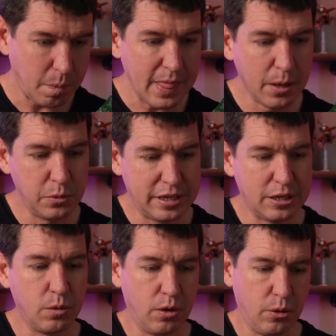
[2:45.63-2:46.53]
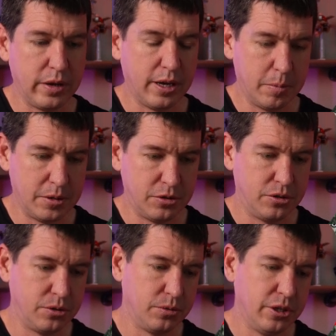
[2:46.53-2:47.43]
and will take you all the way up
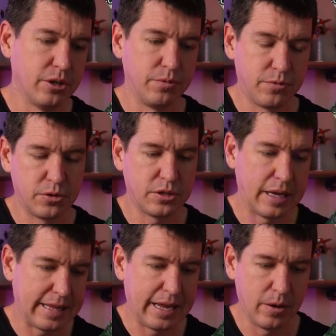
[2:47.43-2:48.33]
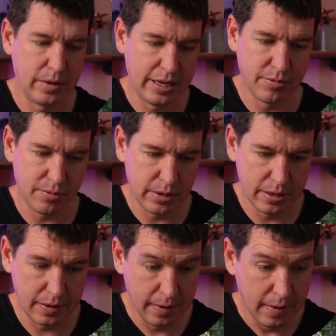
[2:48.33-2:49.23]
into, Forsyth County,
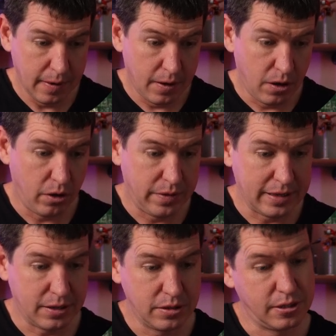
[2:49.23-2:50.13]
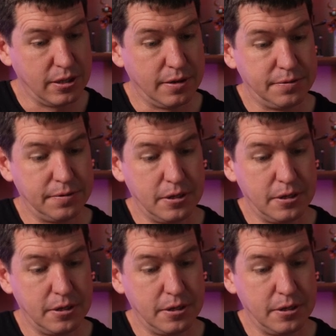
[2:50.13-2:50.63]
Alpharetta, all that good stuff.